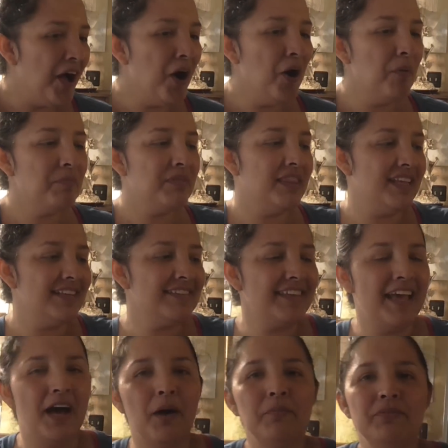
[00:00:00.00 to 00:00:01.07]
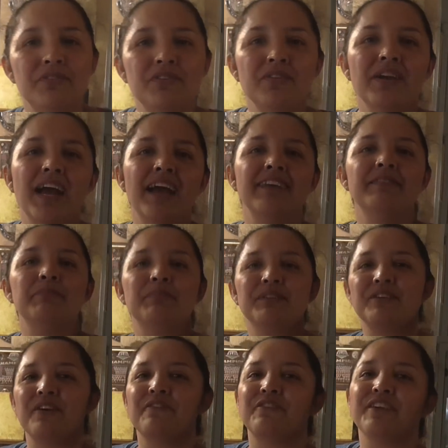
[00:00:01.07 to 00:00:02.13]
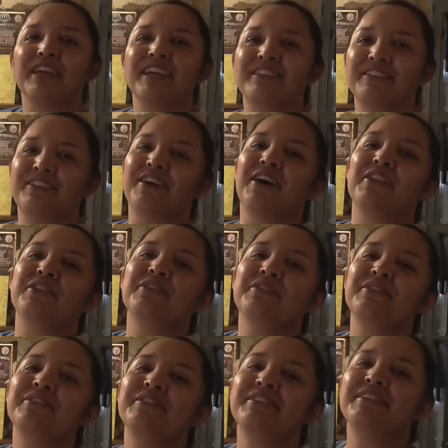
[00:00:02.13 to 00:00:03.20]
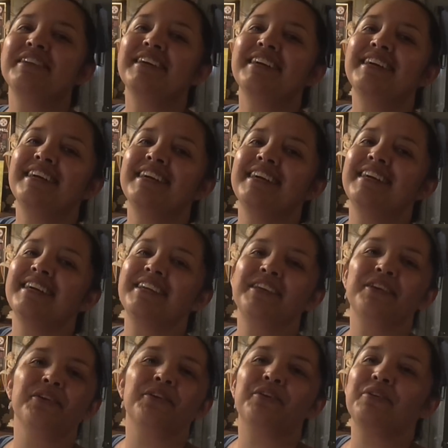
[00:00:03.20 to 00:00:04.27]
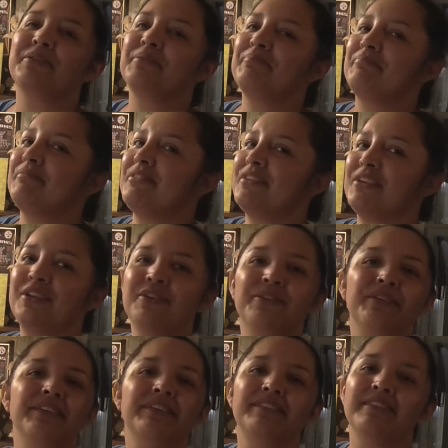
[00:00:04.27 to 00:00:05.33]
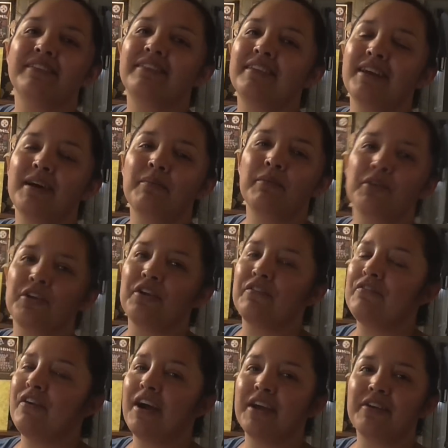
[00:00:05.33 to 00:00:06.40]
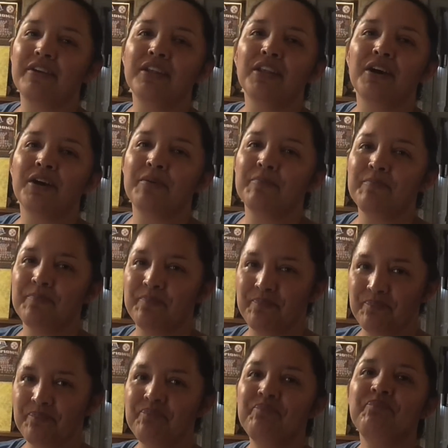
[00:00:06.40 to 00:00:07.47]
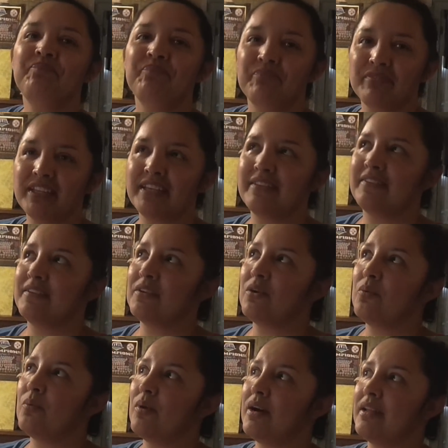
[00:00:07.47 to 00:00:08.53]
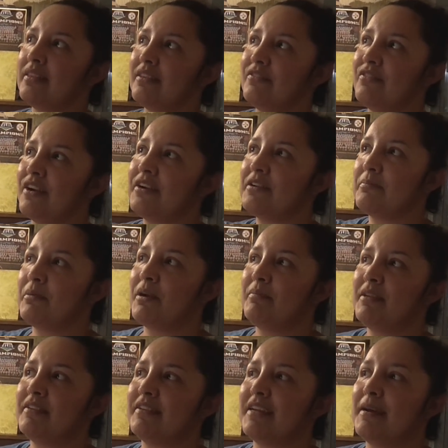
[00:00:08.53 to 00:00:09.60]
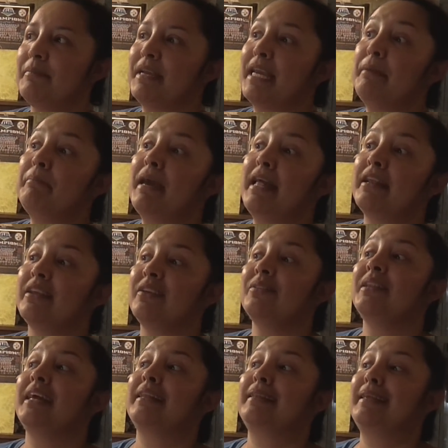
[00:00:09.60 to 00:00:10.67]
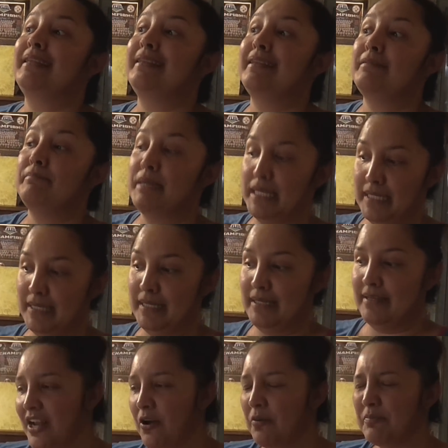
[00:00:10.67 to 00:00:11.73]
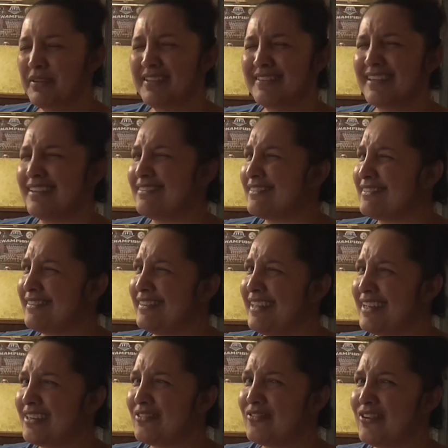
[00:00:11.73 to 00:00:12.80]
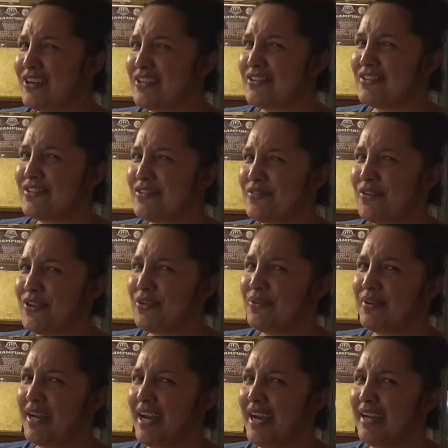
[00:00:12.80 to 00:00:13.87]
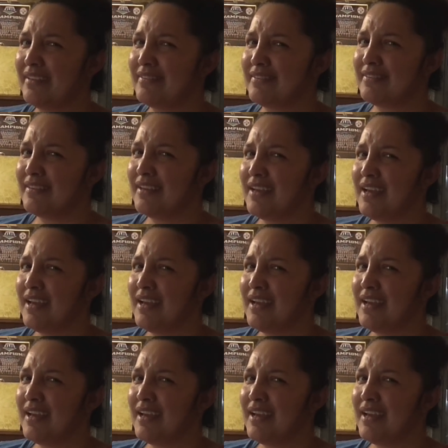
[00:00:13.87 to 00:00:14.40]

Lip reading: I hope this helps you guys, but don't forget to call your security system or your fire alarm. Because you don't want the fire department to come and get mad at you like they did me. And I hope this answers a lot of questions for you guys.